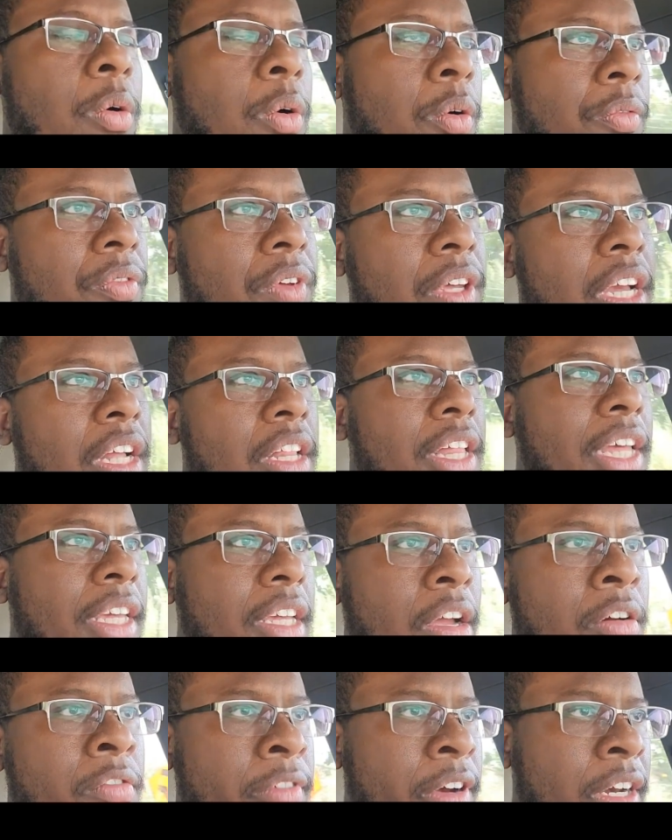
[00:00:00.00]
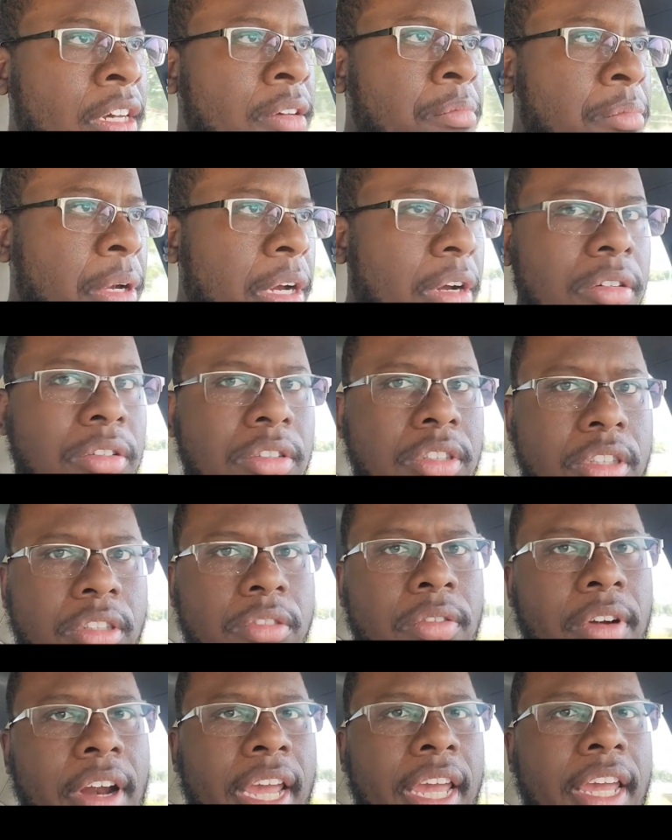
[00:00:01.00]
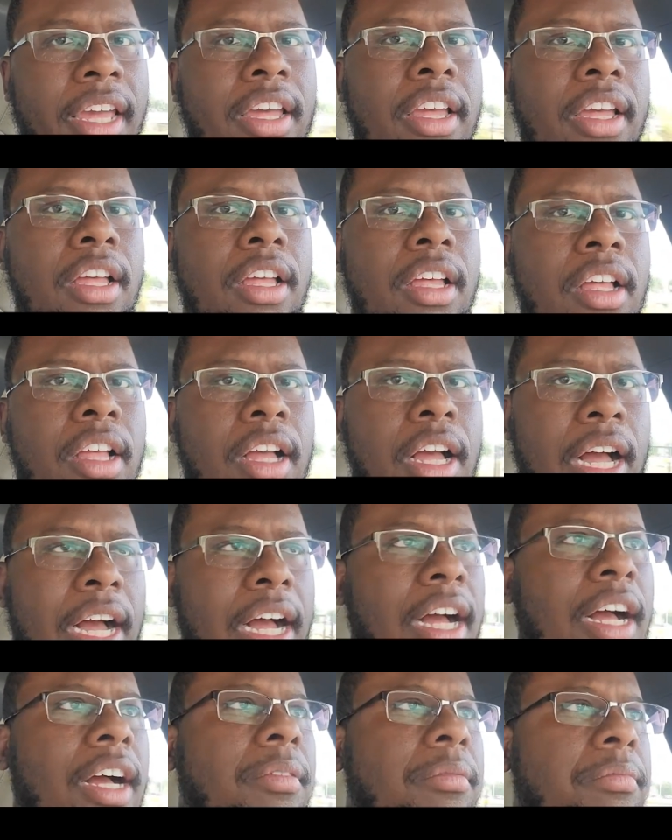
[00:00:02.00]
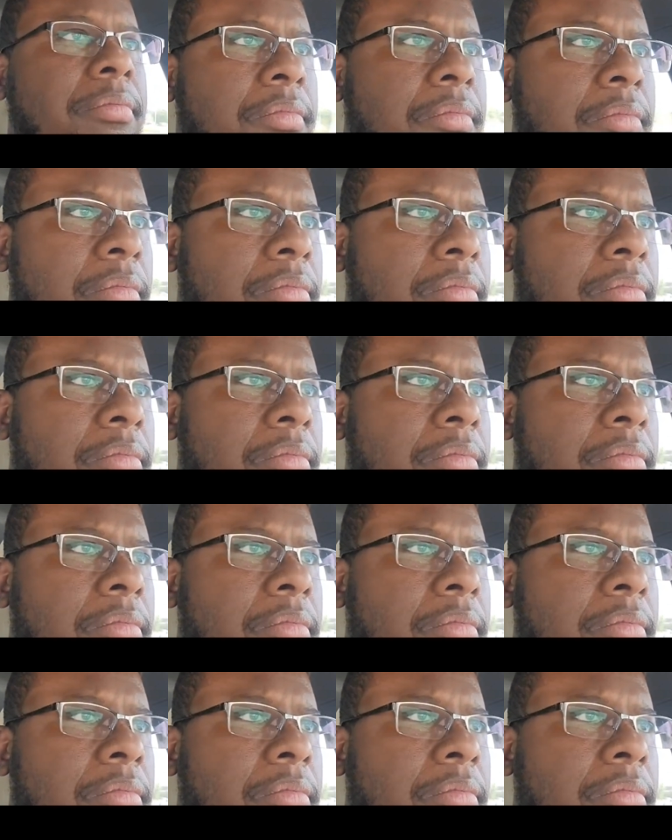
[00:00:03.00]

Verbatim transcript: or via like a written post, right? Um,